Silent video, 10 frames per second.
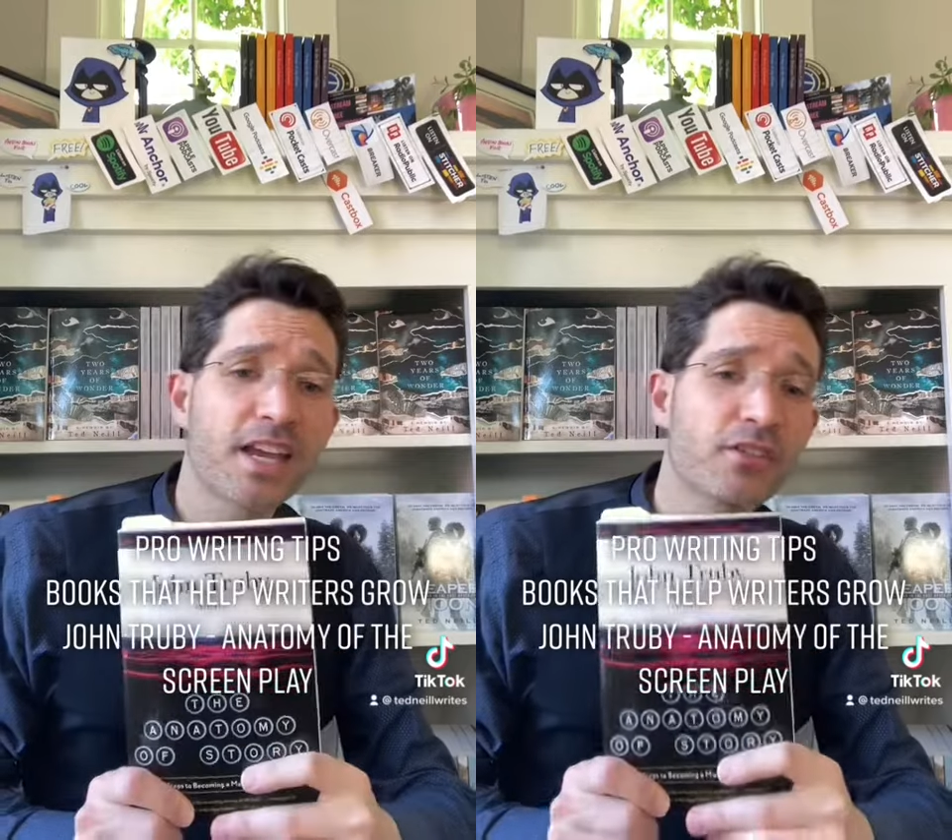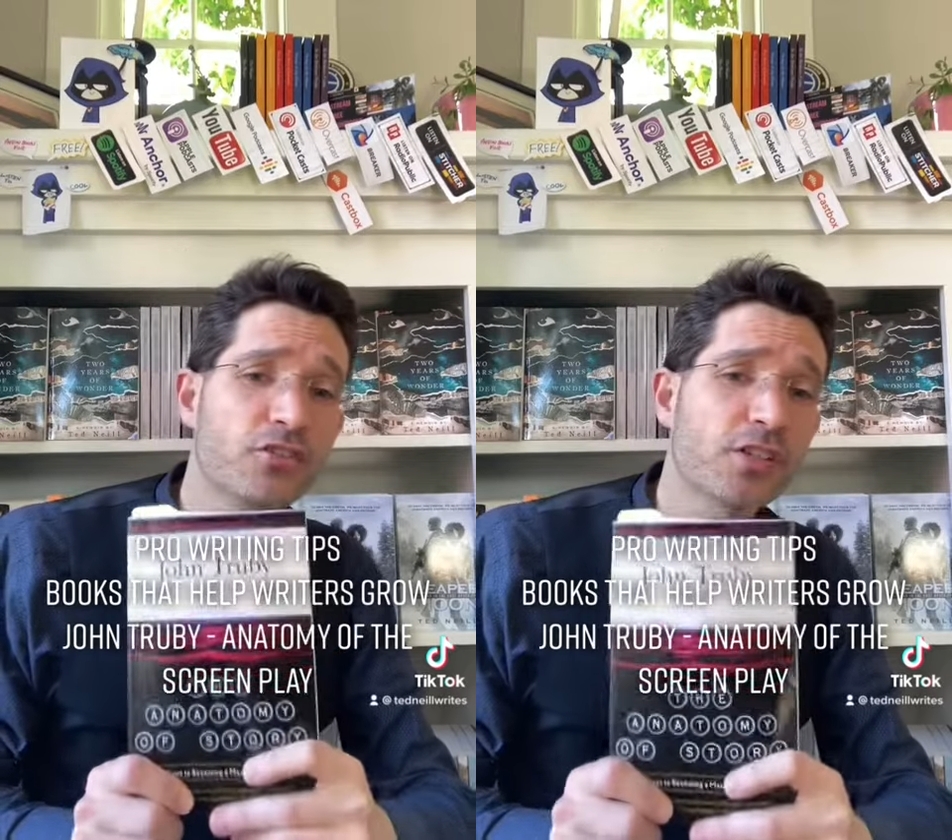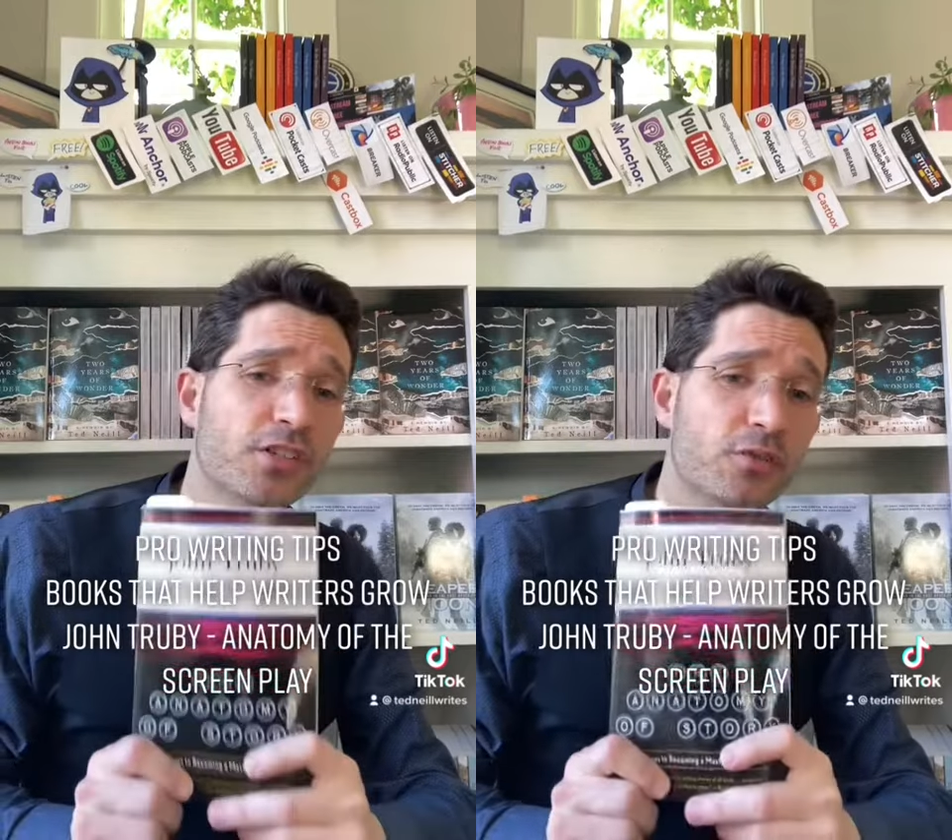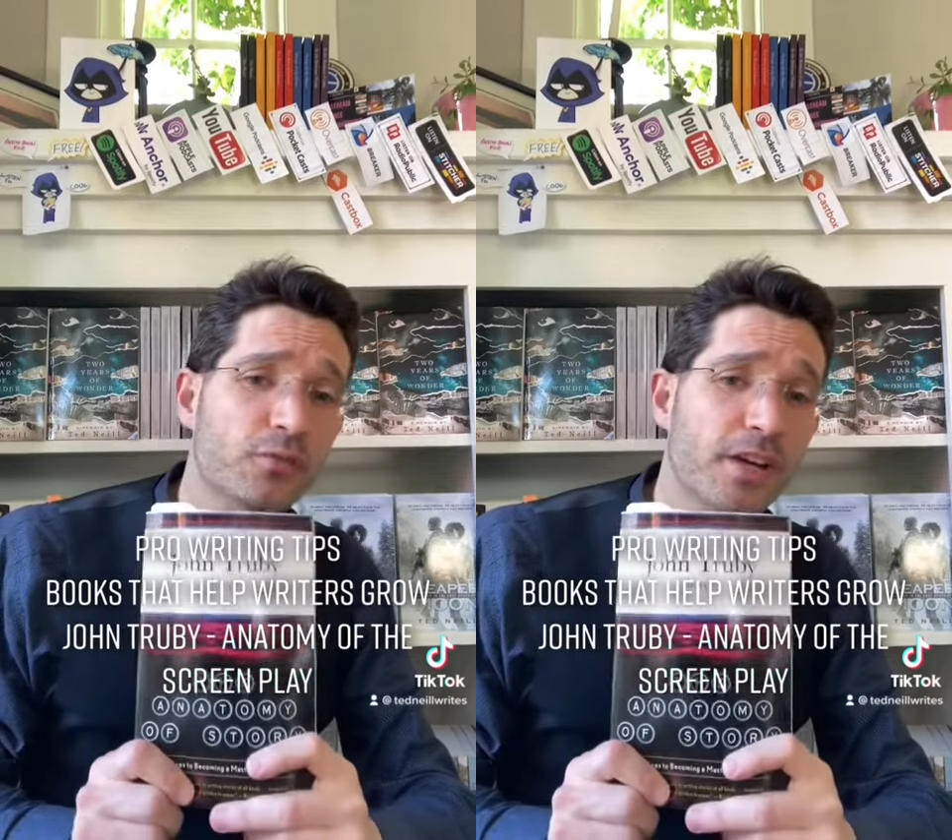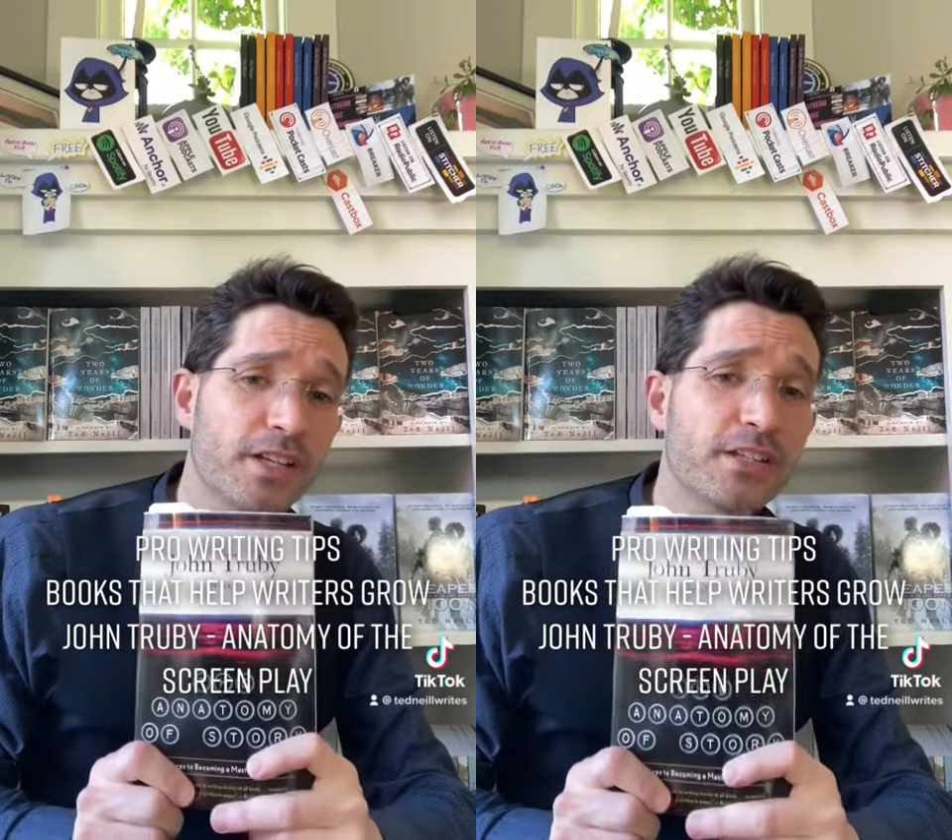and Just
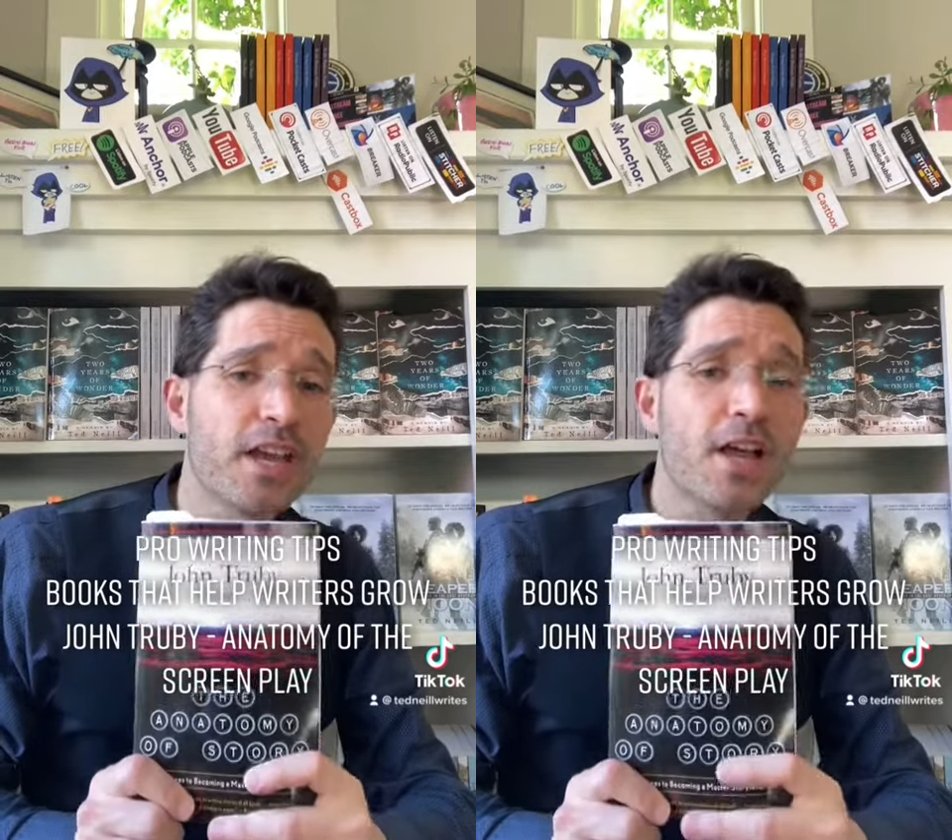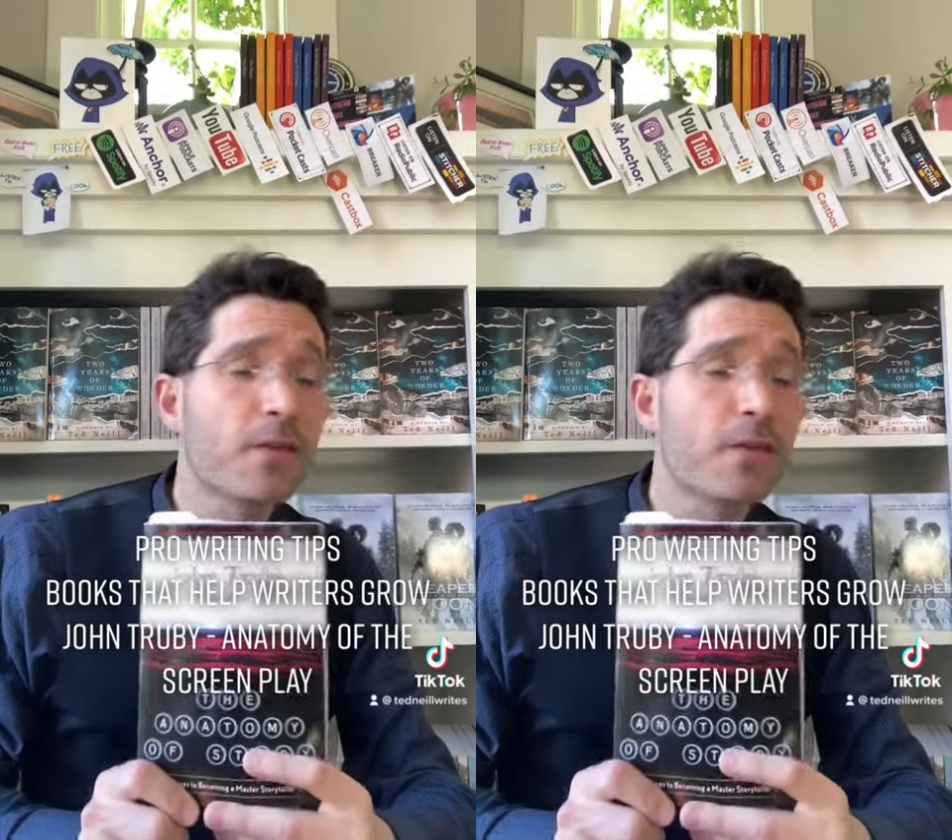Write.